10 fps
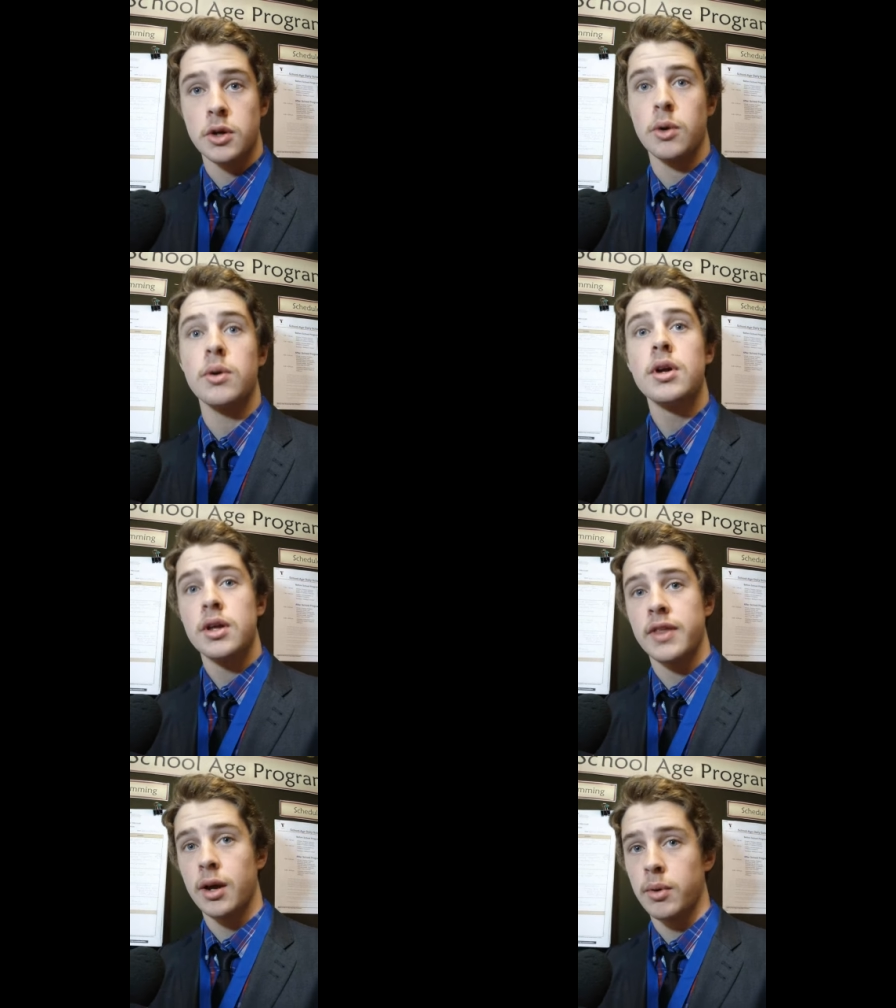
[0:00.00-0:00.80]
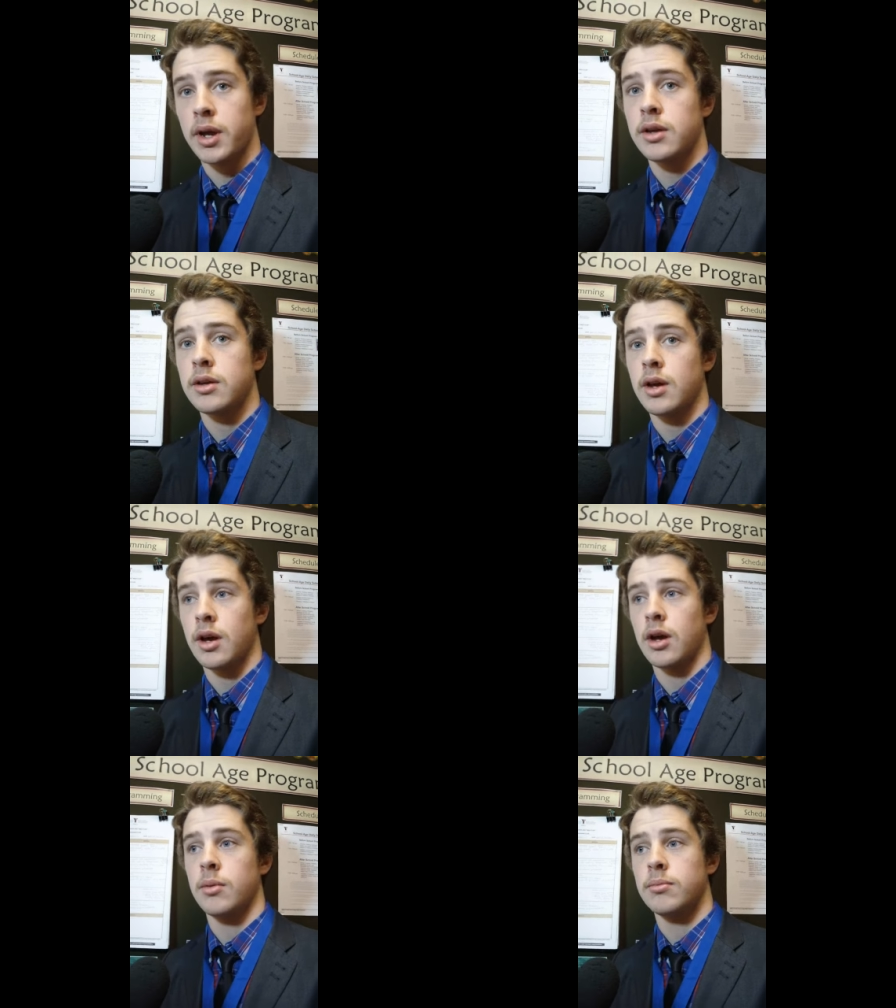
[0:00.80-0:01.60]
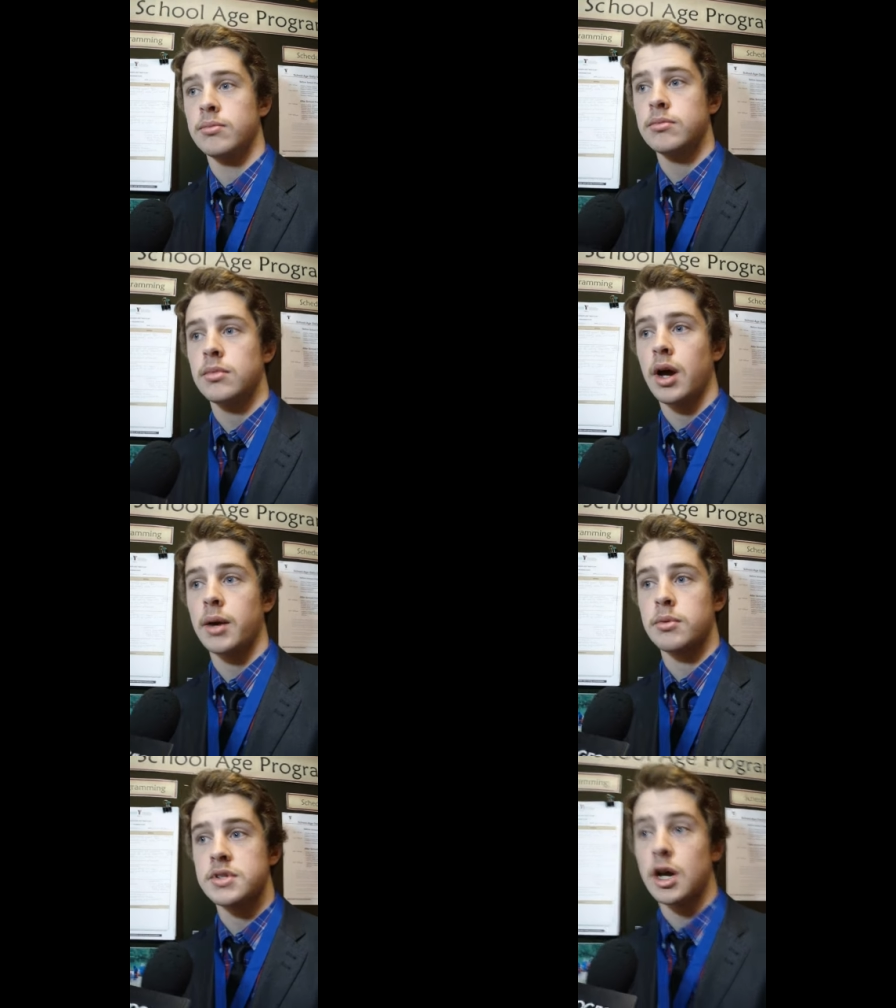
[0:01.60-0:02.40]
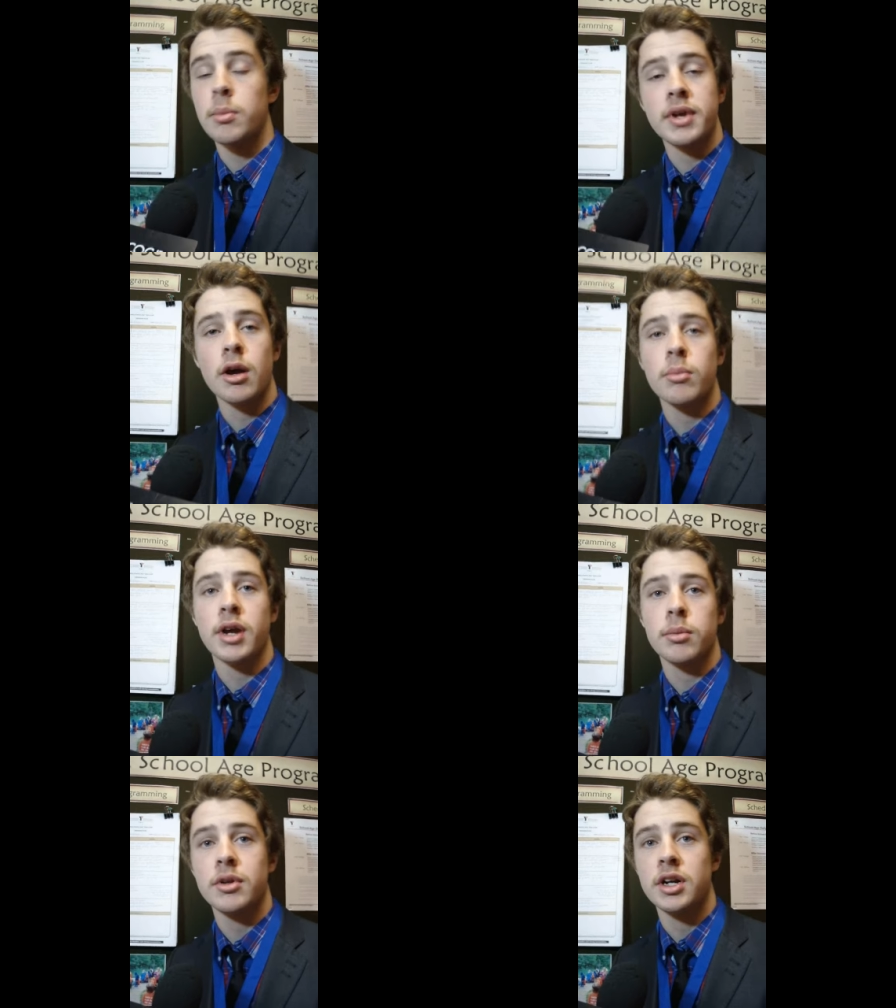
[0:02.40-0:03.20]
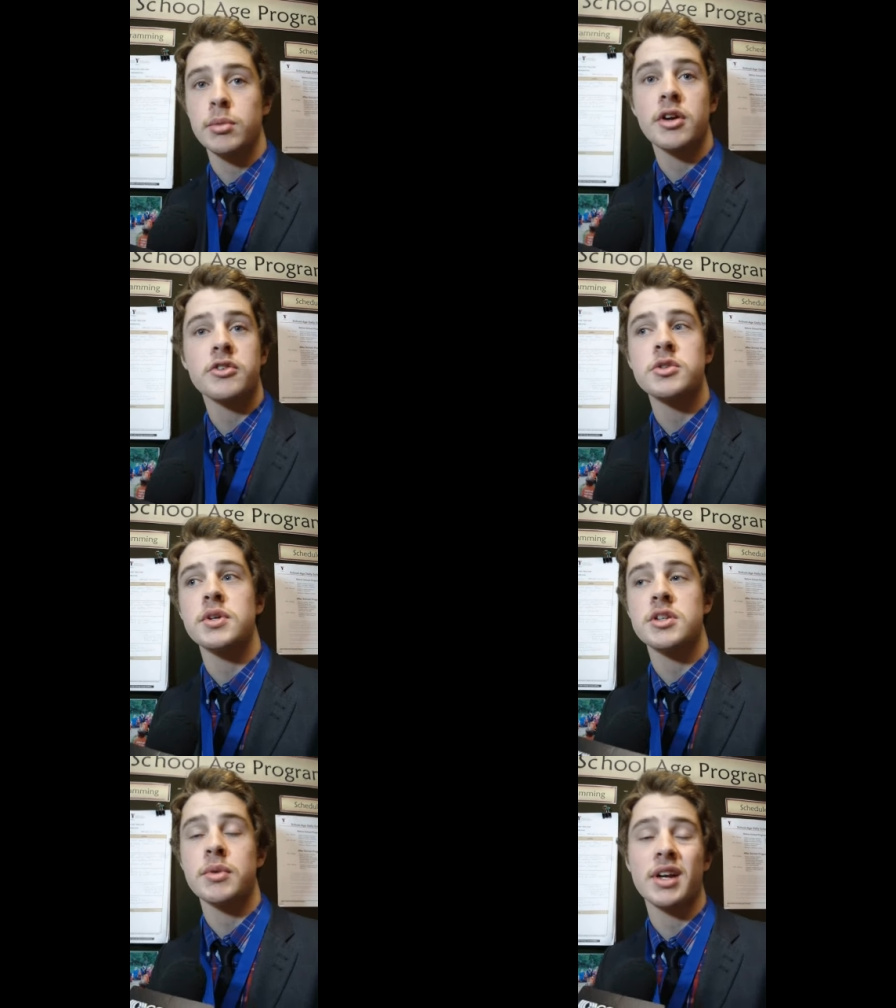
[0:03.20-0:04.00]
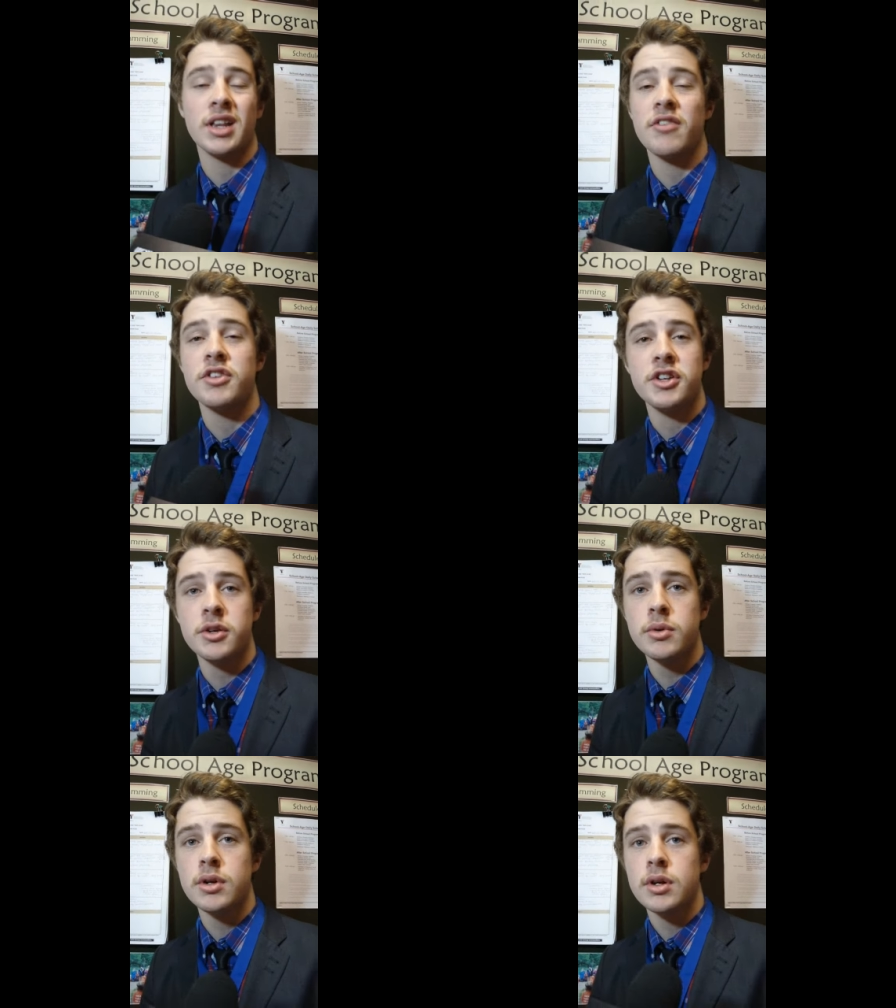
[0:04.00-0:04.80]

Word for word: So that way um, I was helping out my community but also doing something I love to do.